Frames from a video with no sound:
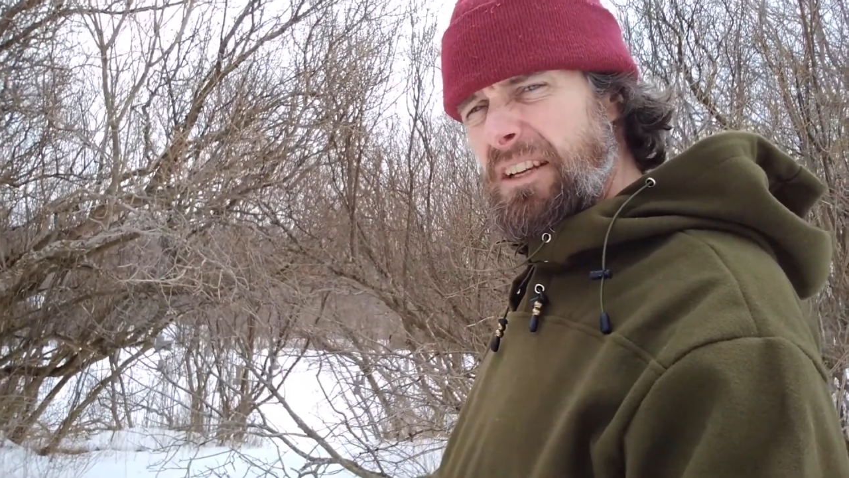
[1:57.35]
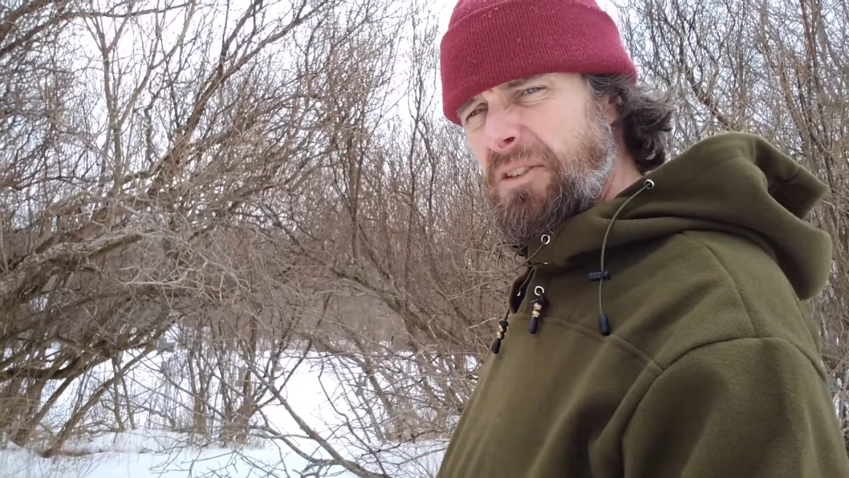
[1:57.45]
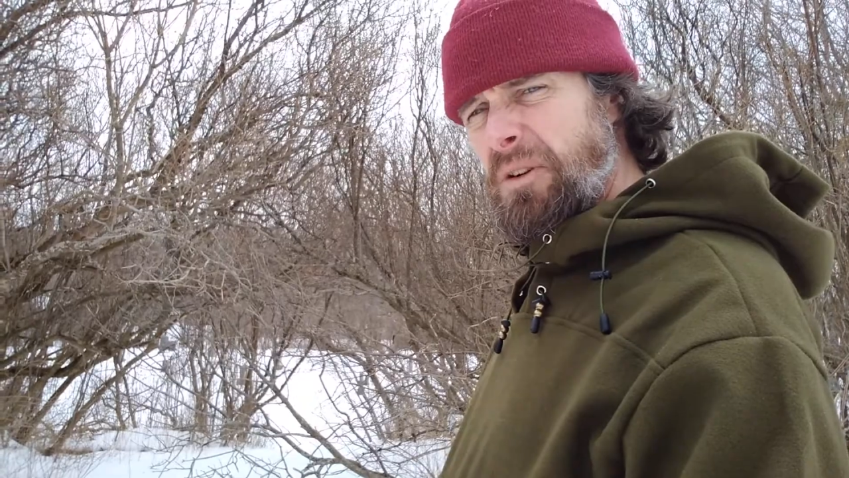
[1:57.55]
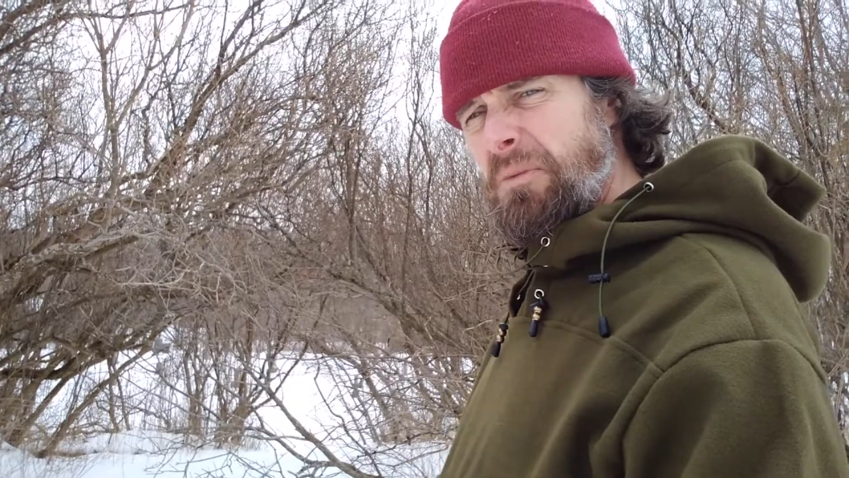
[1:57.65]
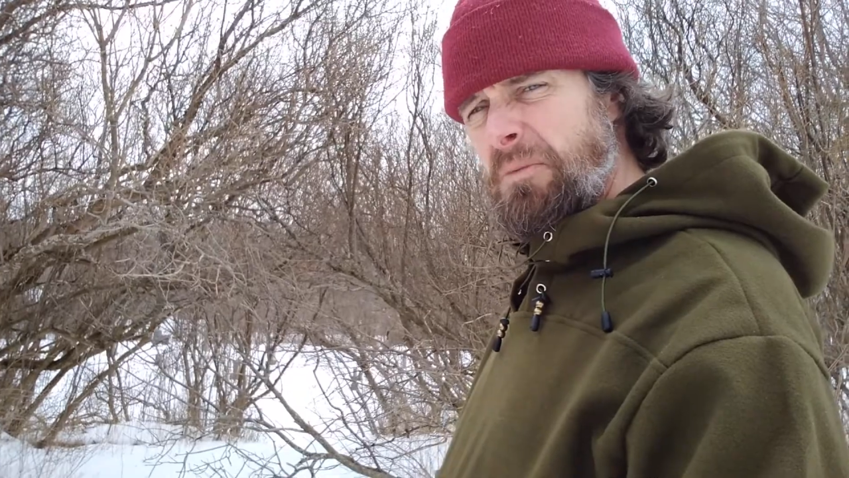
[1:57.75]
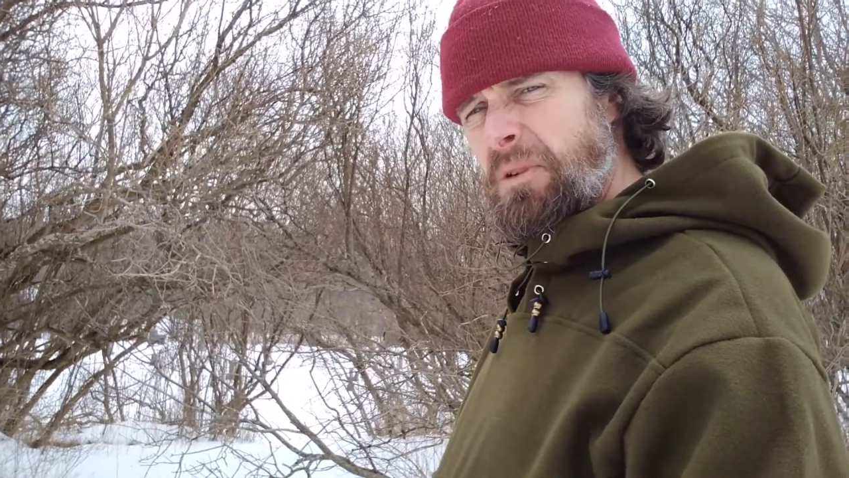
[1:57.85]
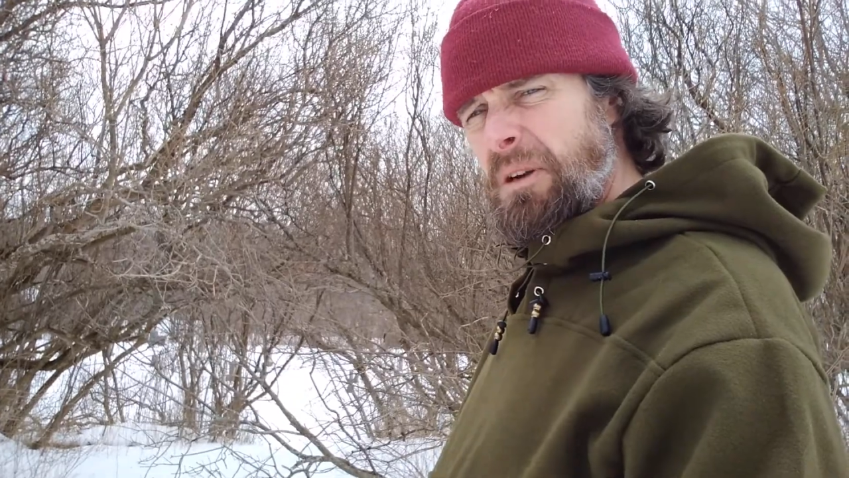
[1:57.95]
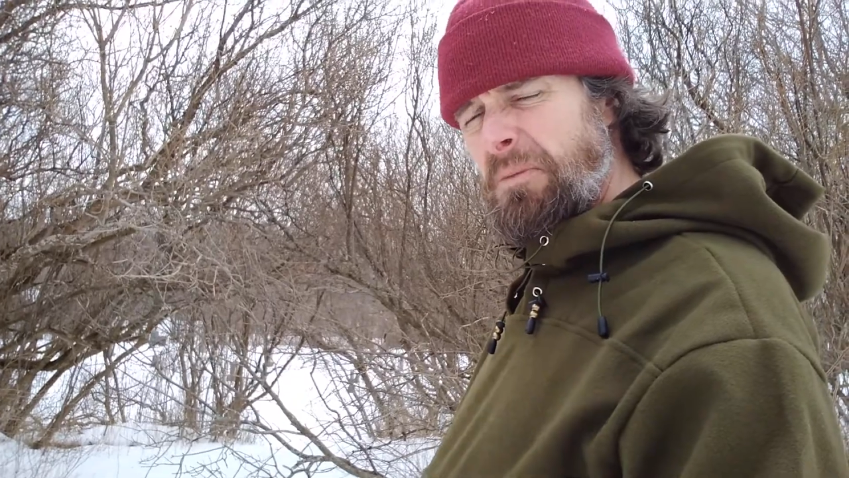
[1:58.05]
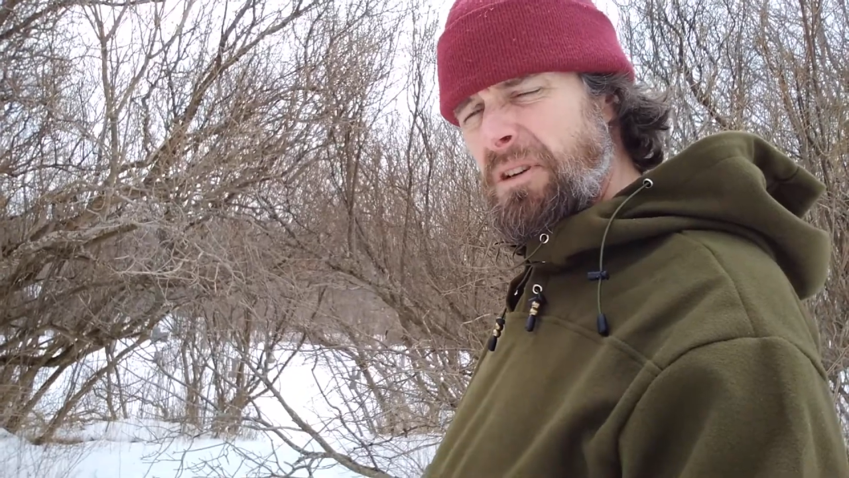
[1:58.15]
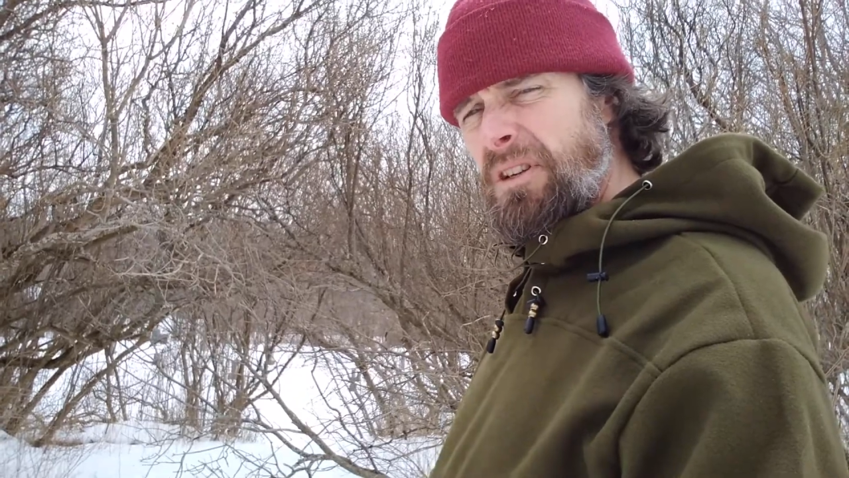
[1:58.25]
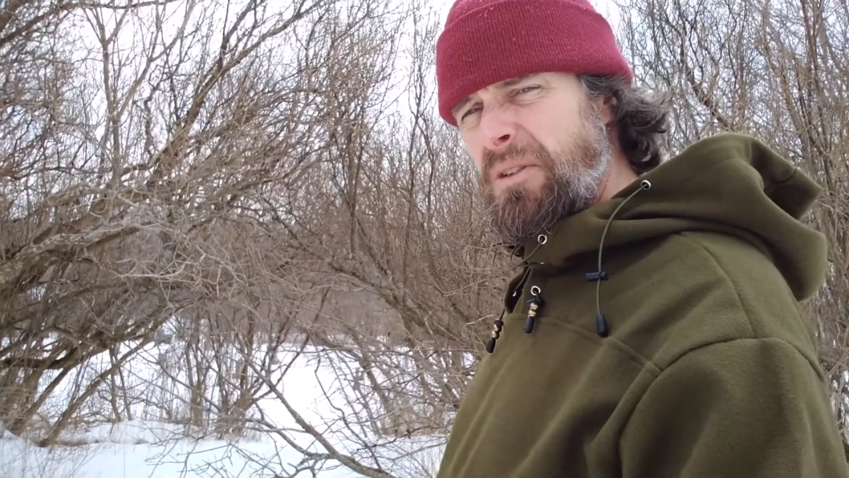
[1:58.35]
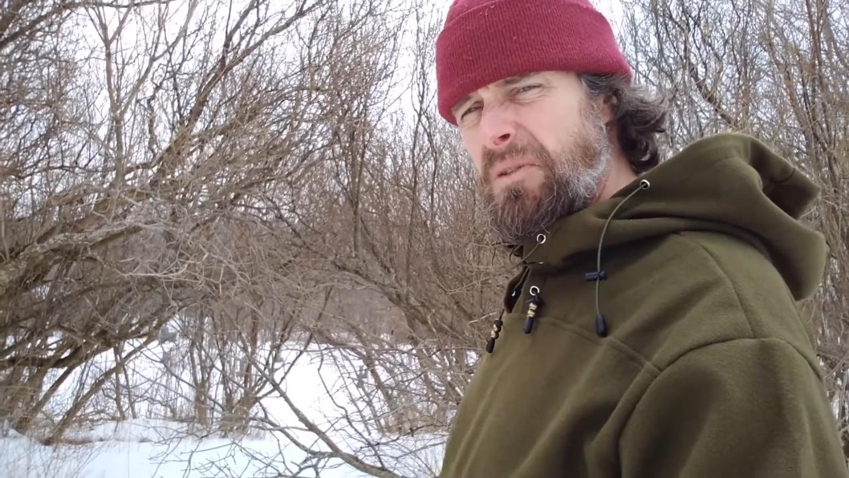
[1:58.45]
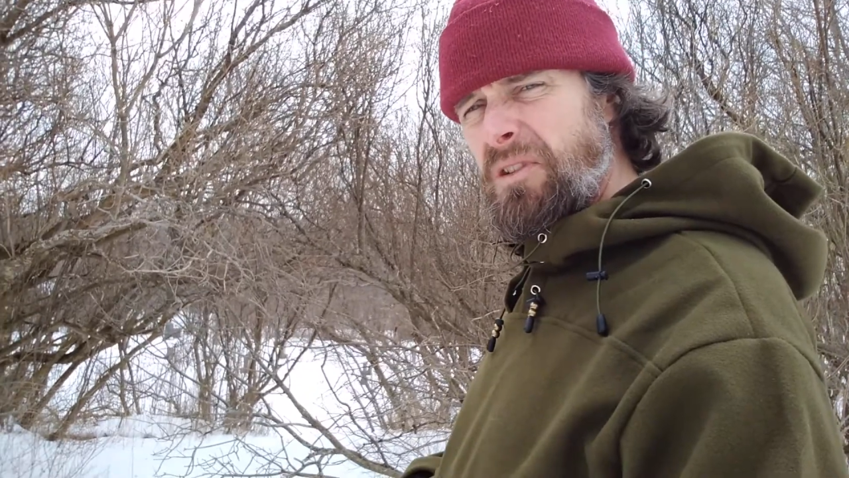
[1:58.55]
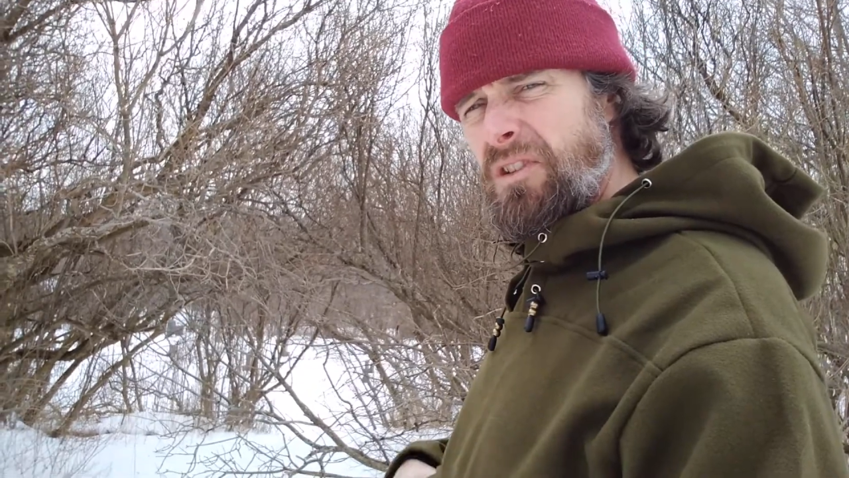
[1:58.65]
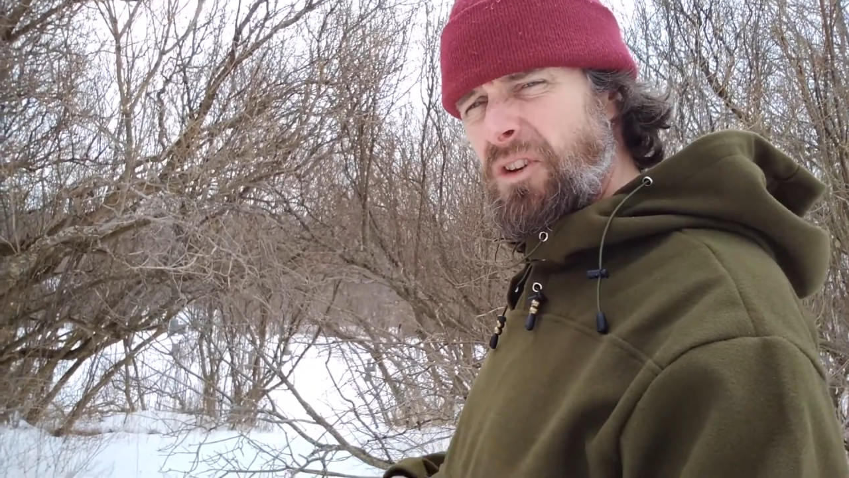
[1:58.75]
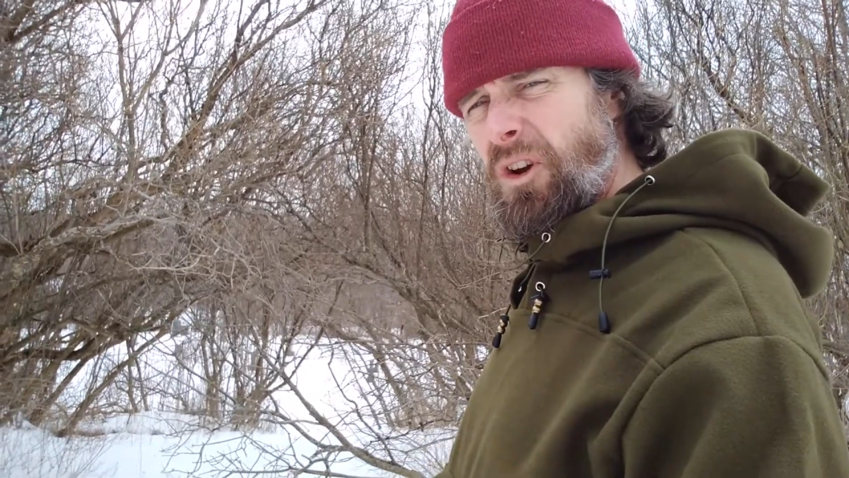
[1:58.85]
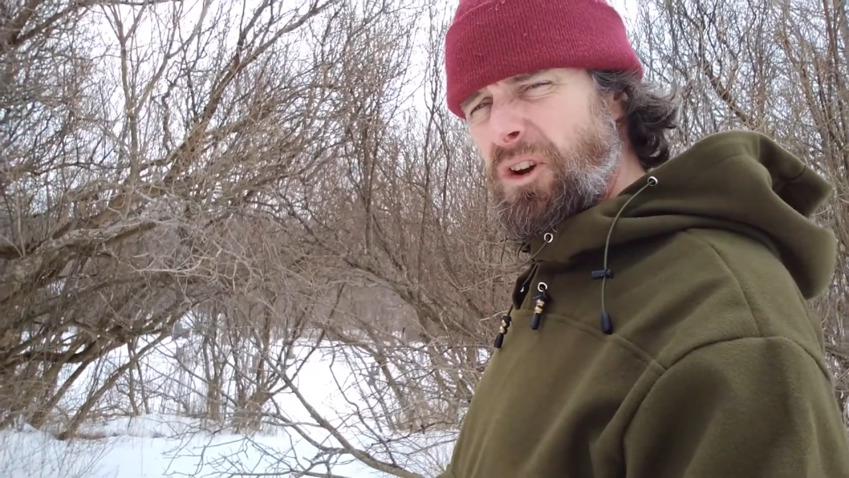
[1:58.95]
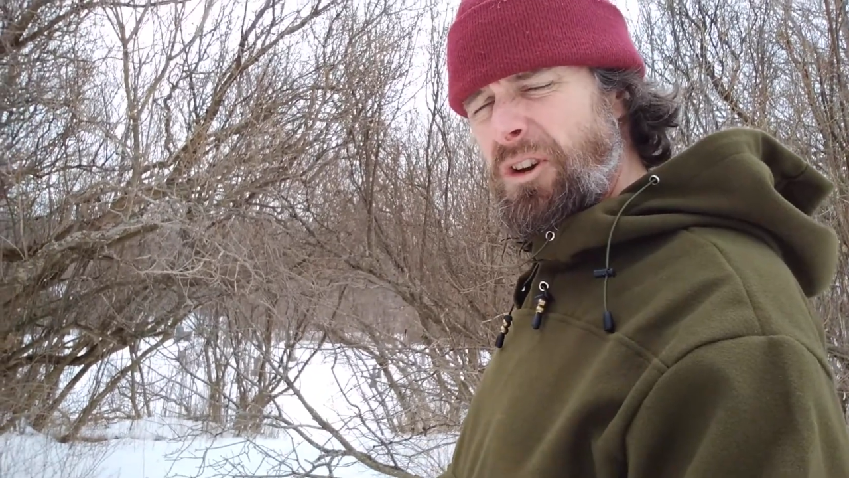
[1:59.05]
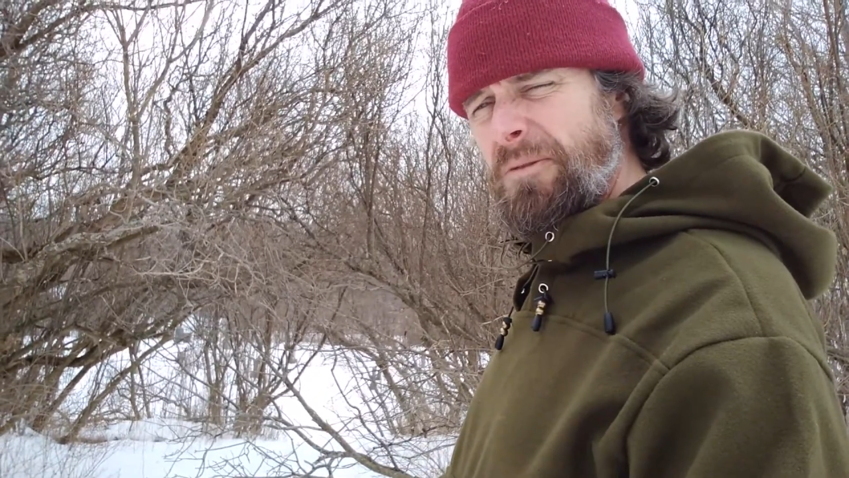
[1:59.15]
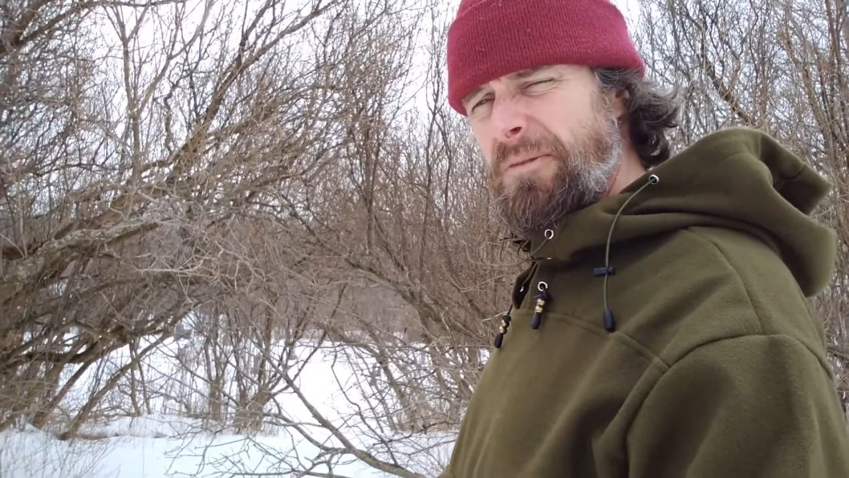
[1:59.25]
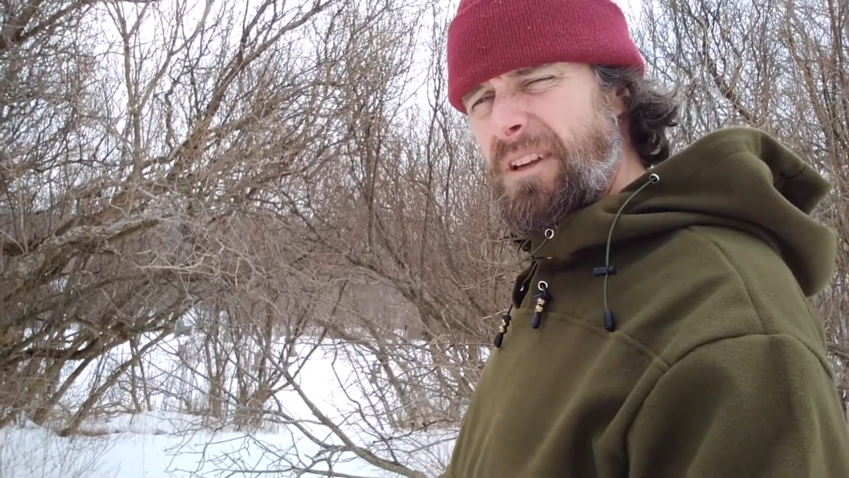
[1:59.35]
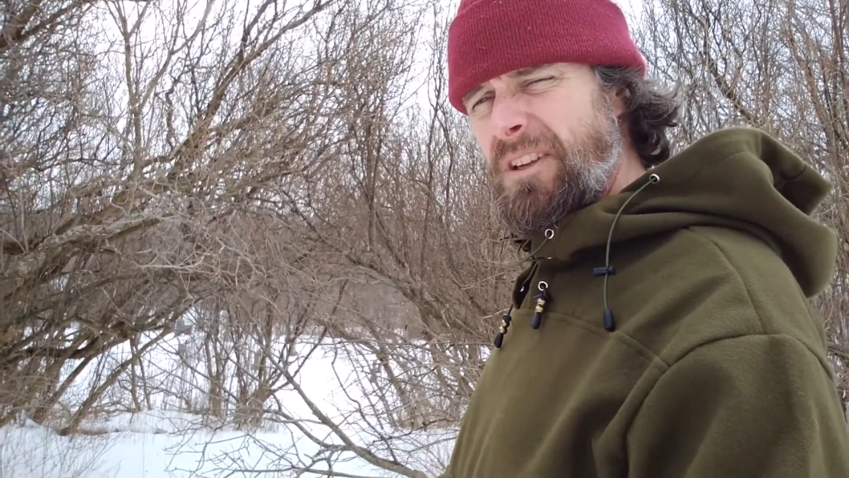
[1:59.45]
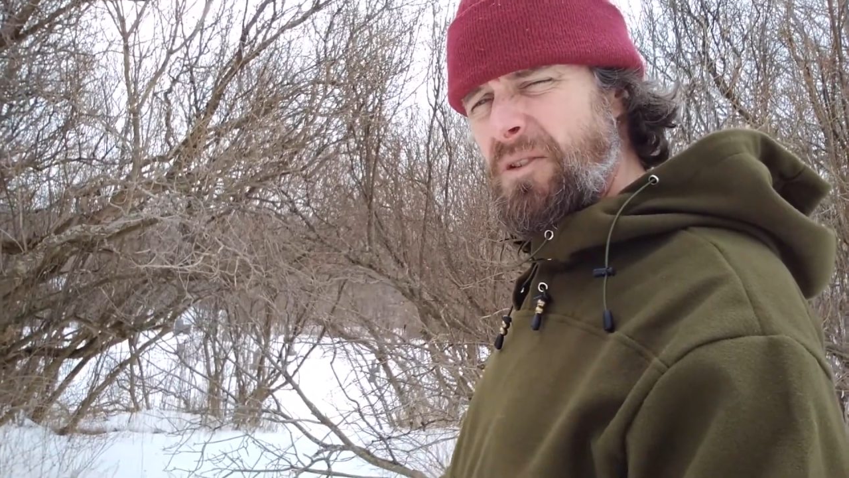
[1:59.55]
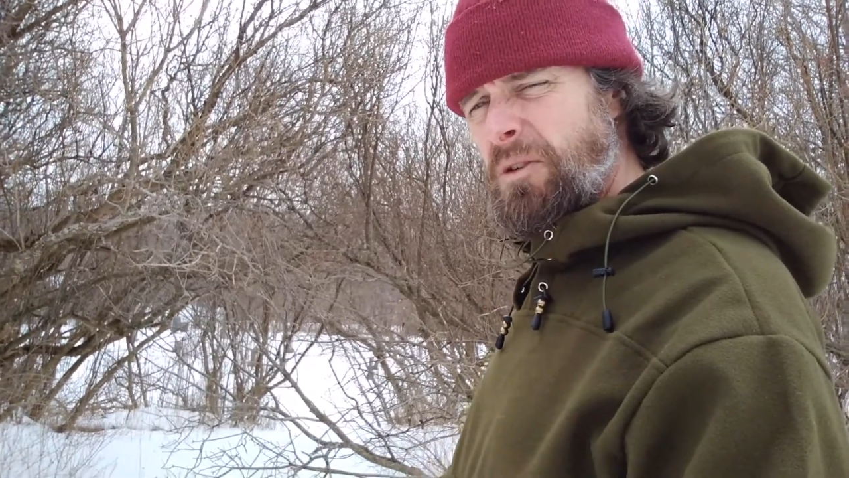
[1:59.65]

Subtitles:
so I'm going to use a saw. I'll use a